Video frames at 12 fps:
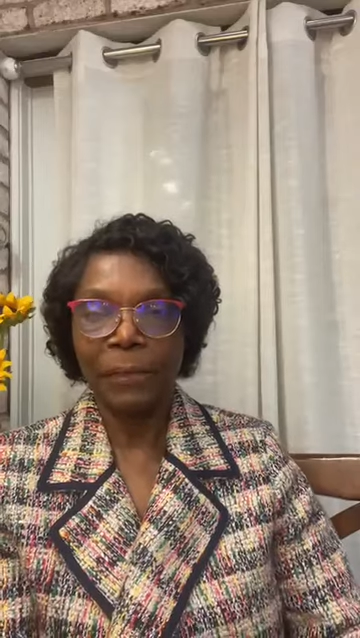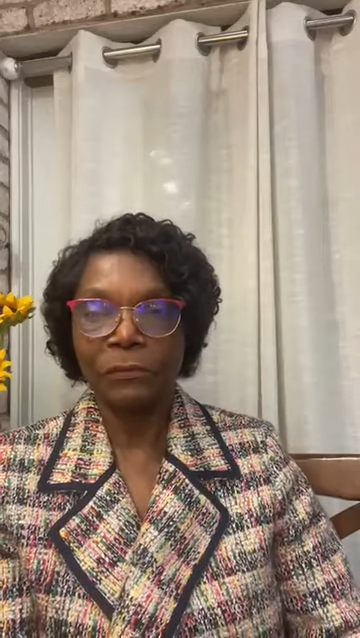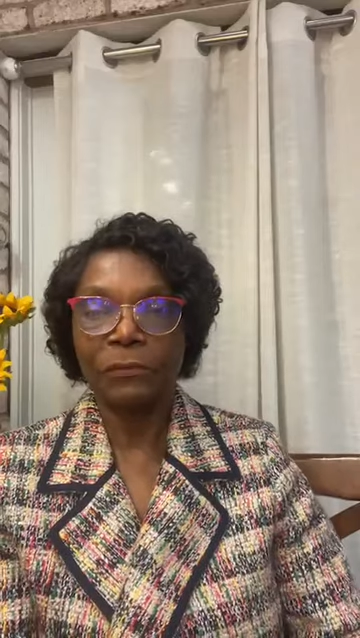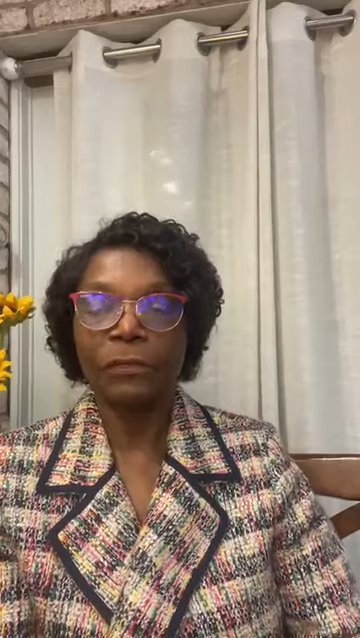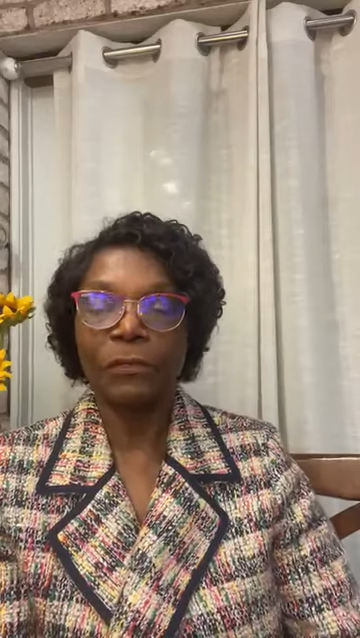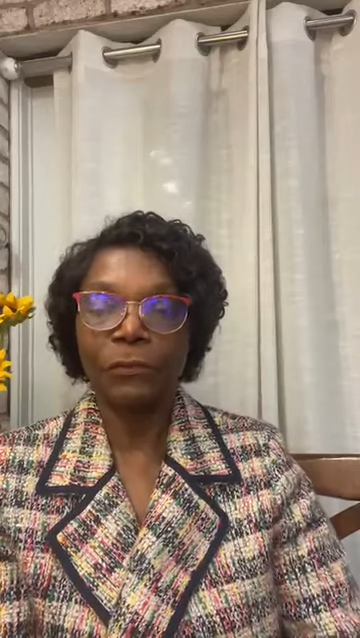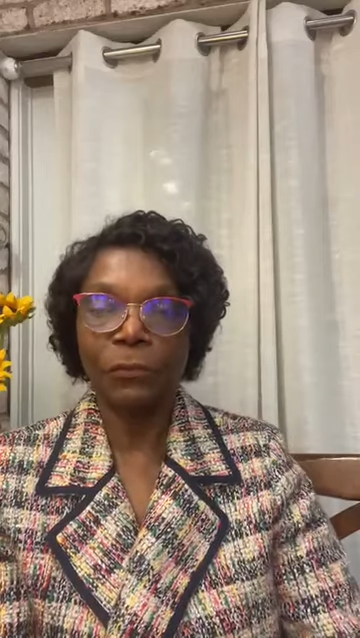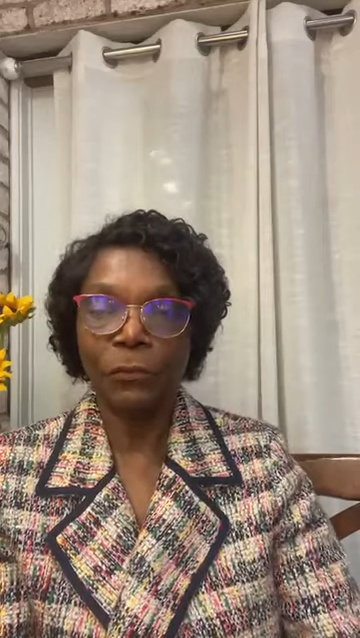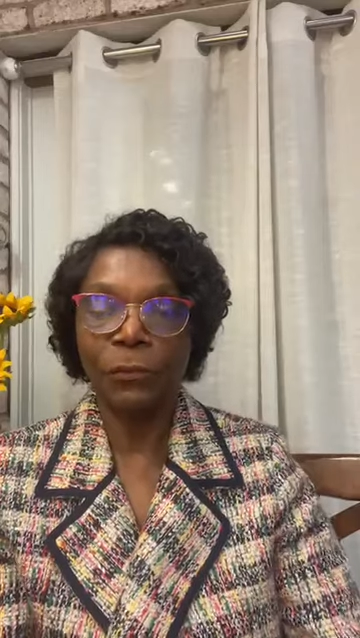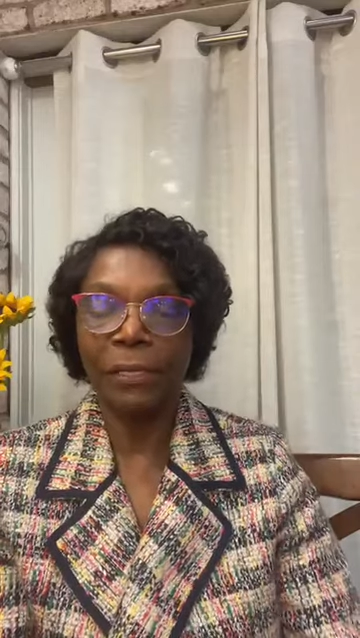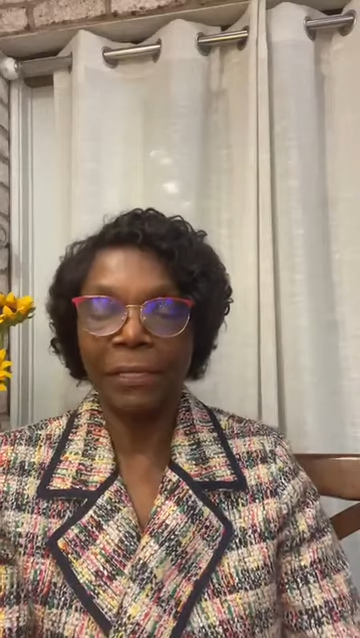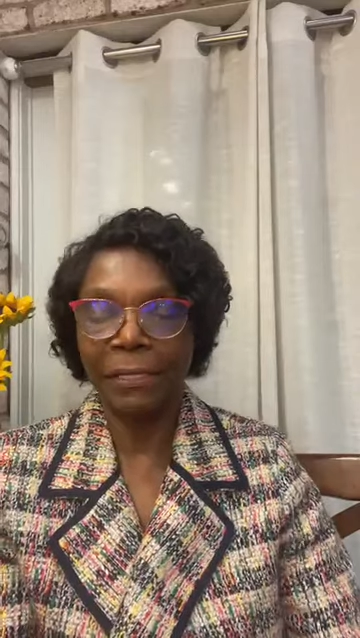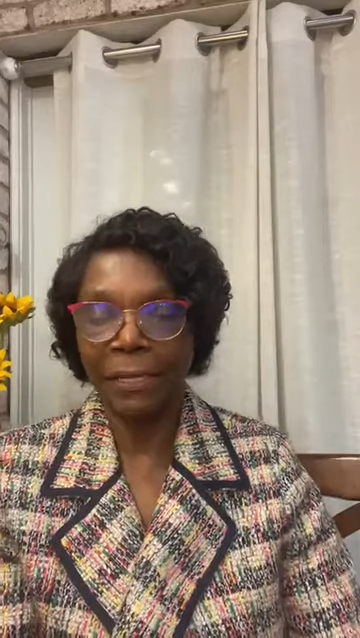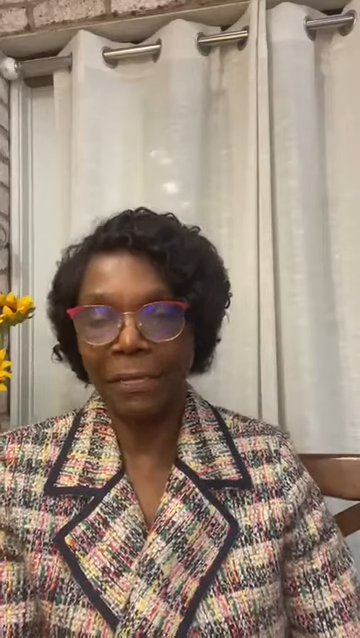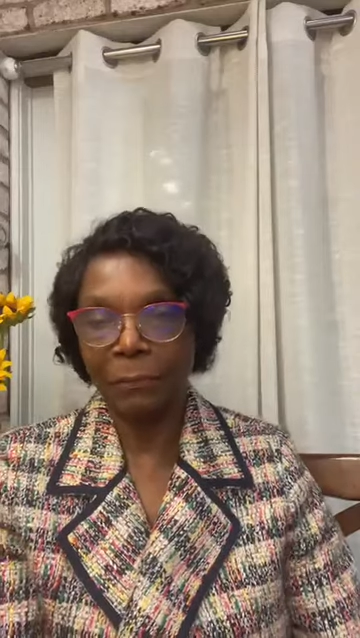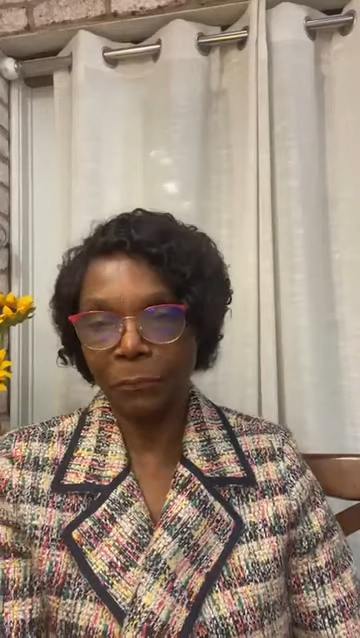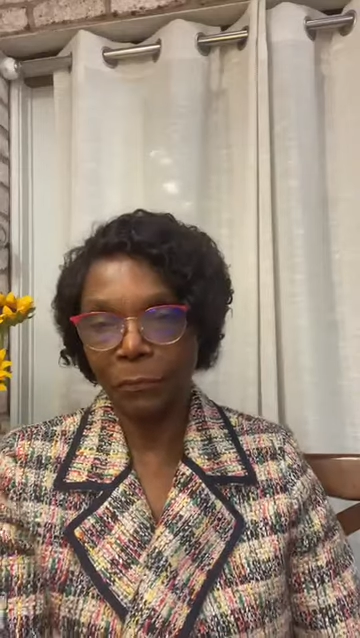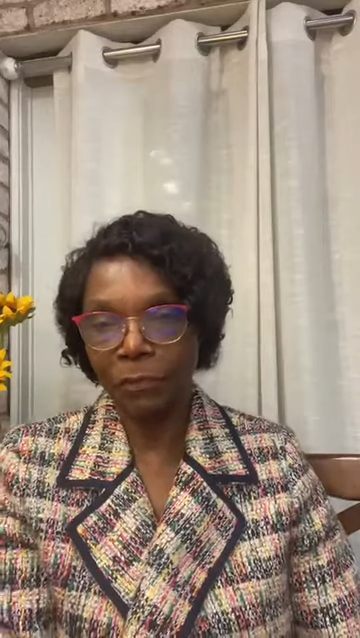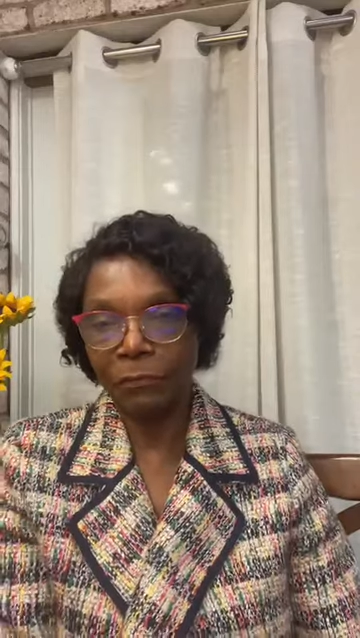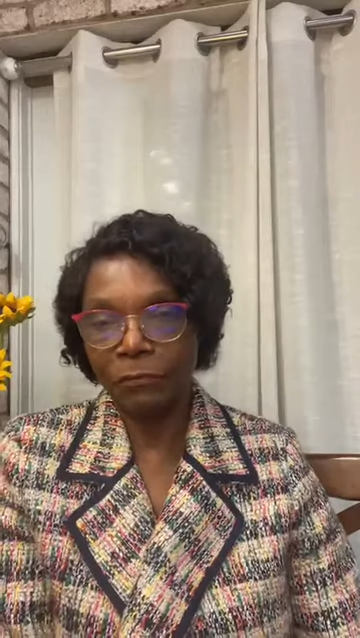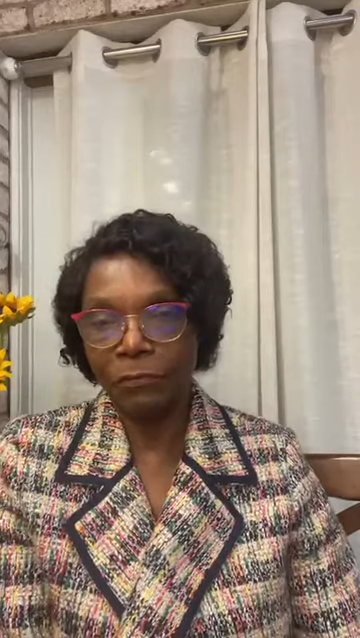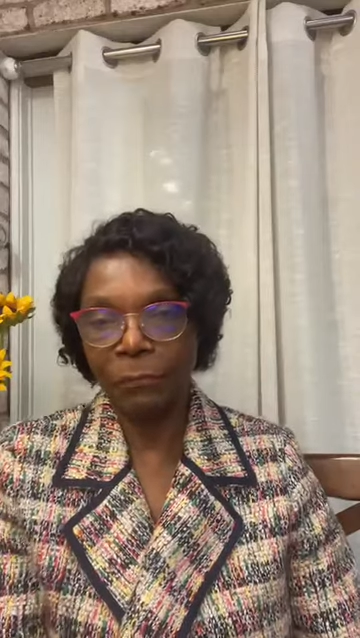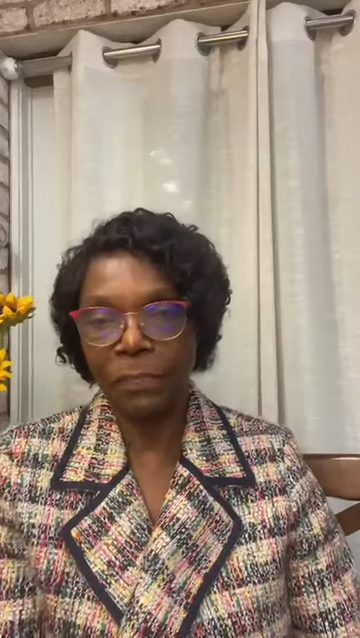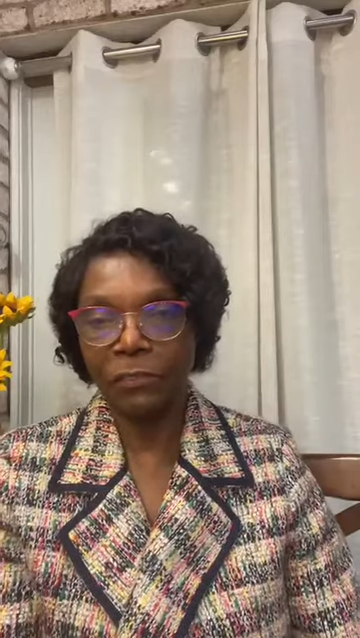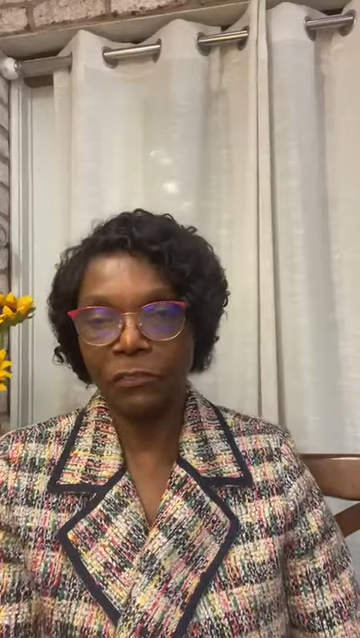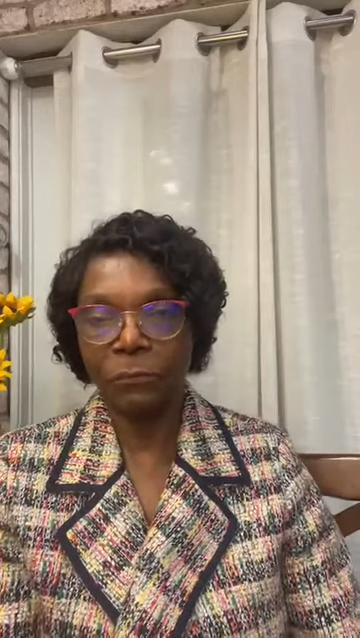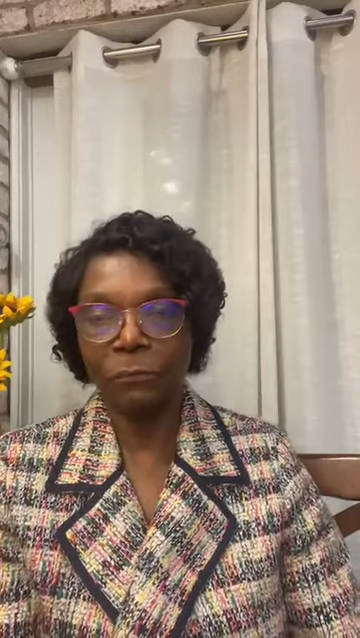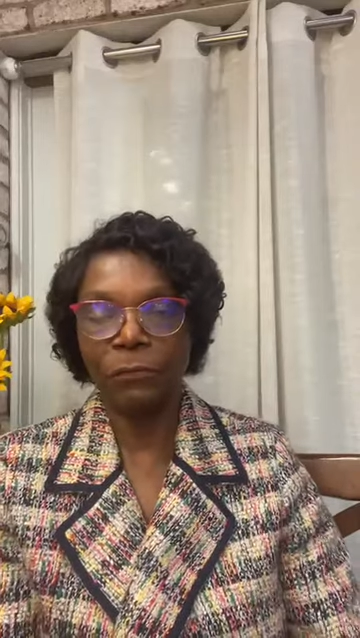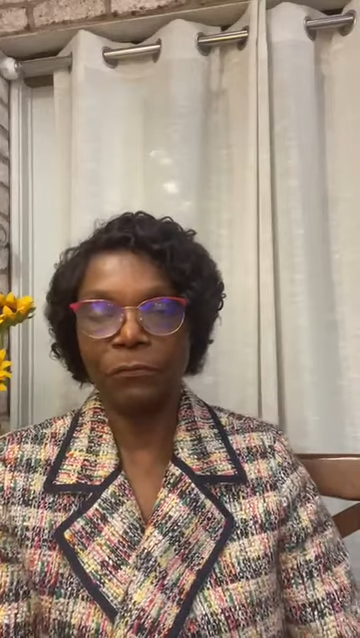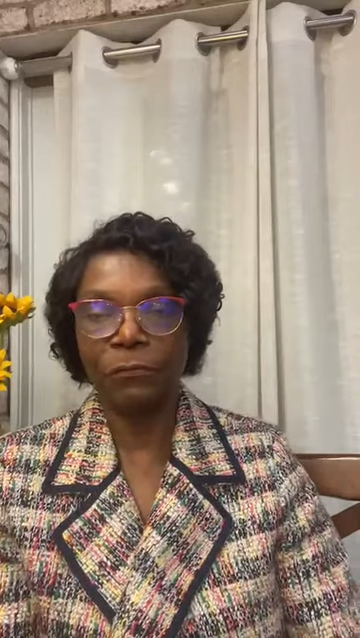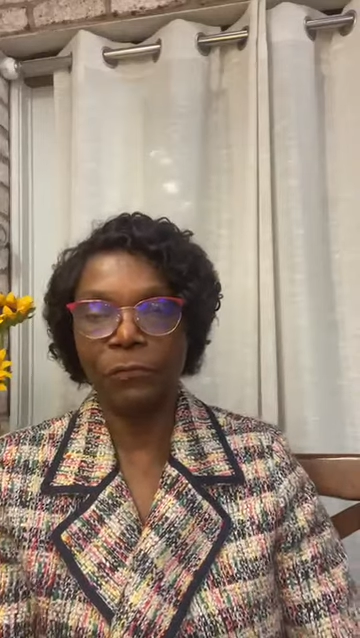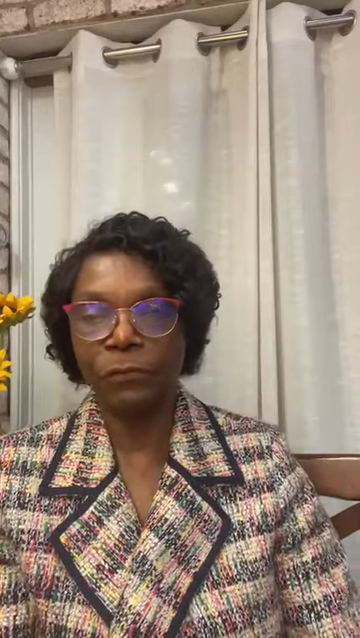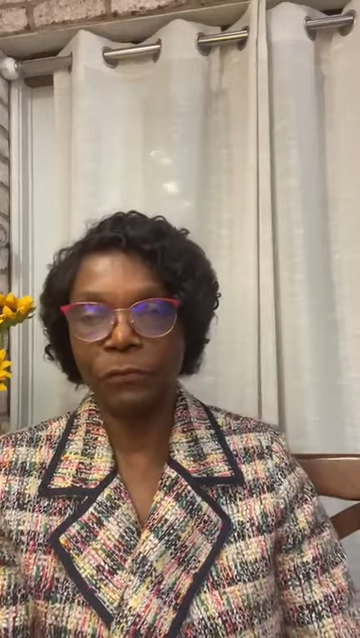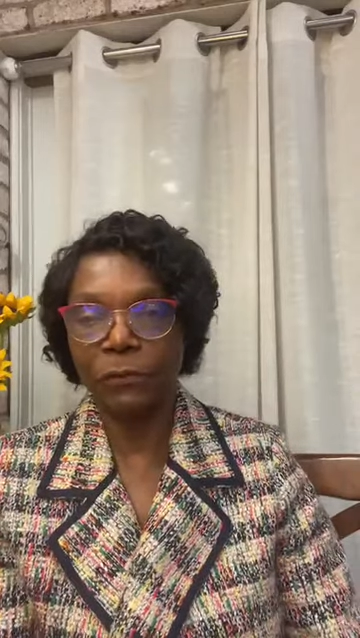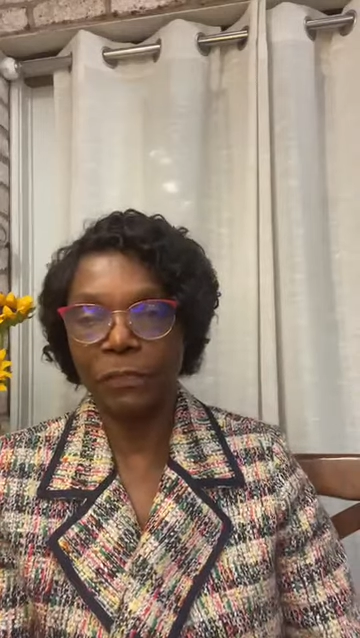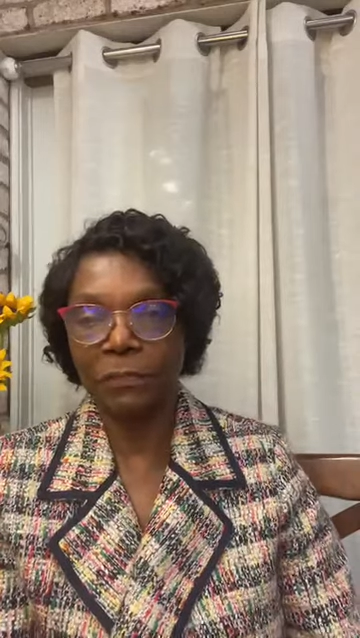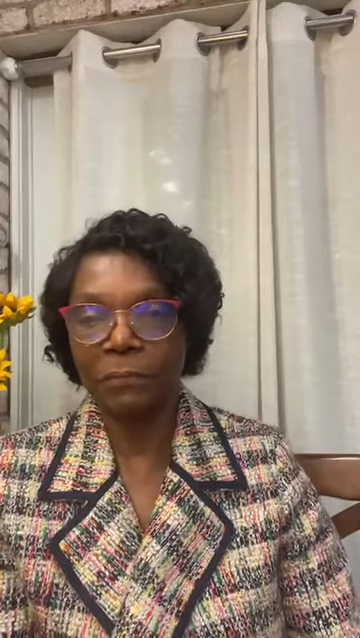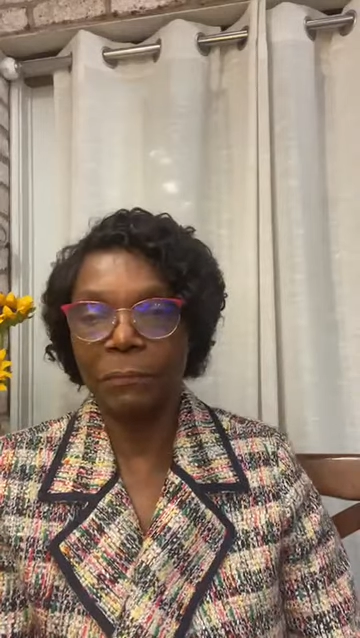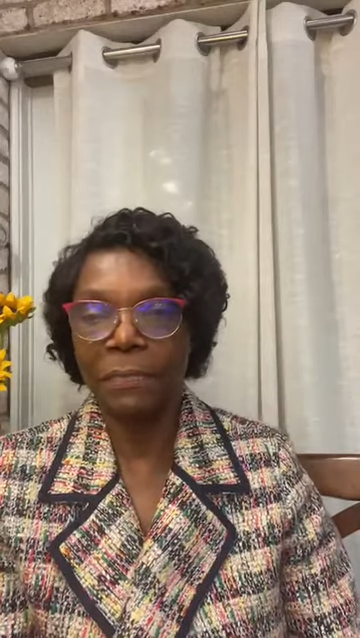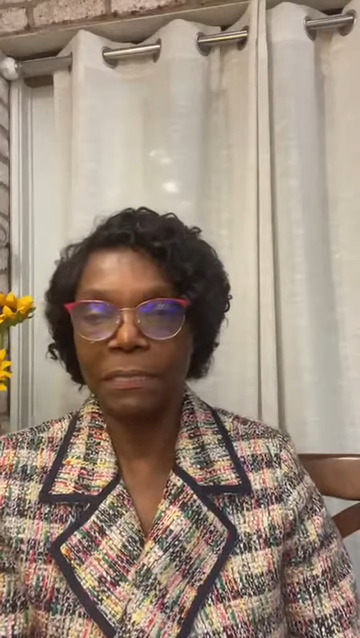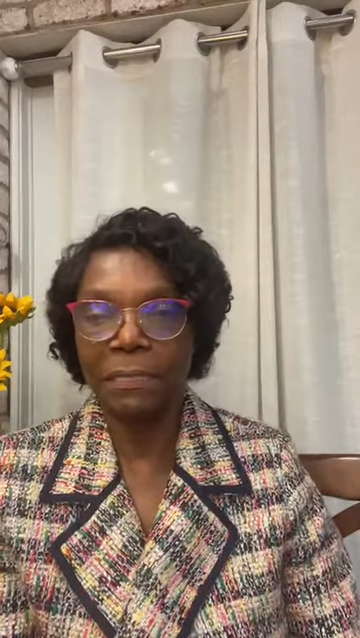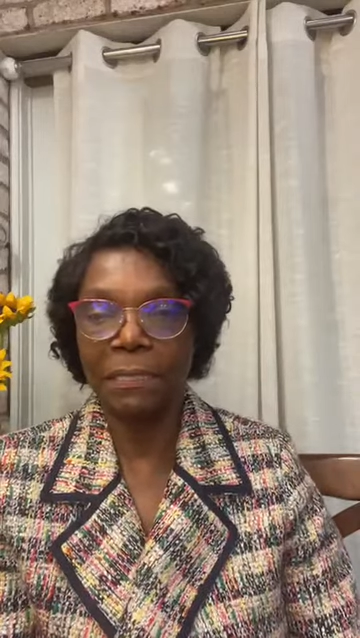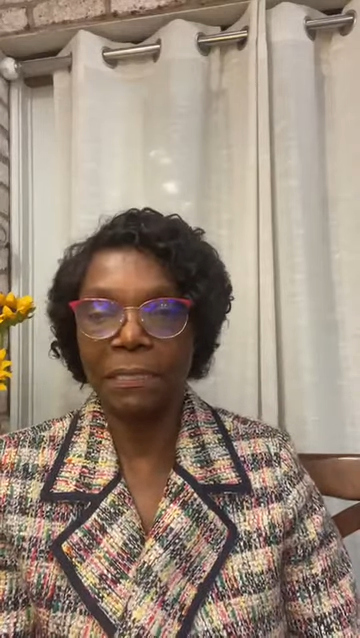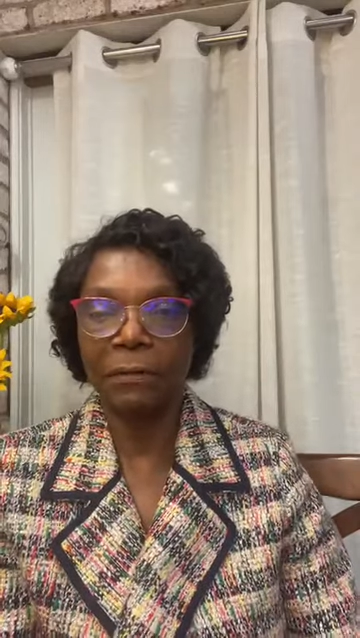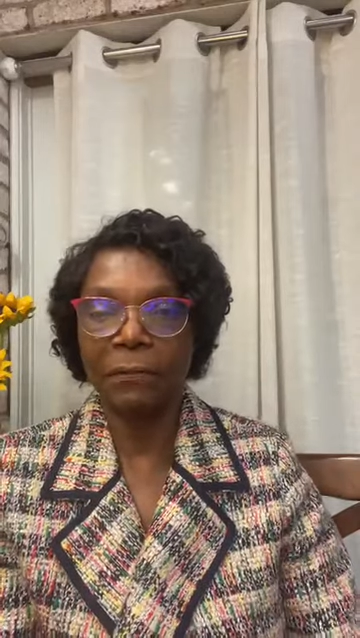so that you can gain more information before you dismiss it